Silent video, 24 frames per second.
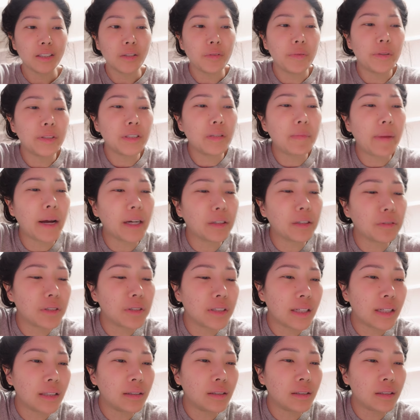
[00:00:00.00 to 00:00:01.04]
So we went to Micro
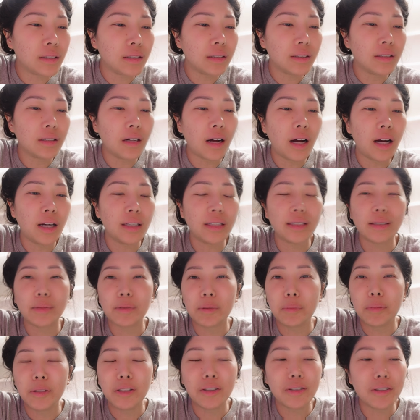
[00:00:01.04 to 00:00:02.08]
Center, uh, did some
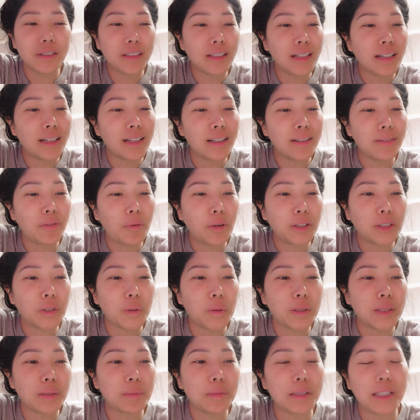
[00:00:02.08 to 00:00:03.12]
computer stuff, went to go
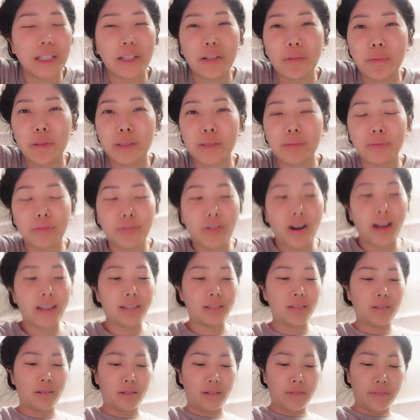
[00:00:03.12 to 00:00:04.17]
eat some dinner with some
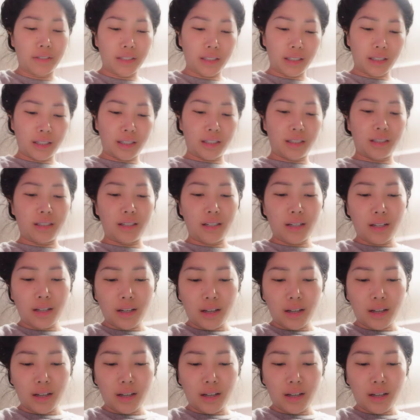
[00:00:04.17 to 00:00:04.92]
friends that are visiting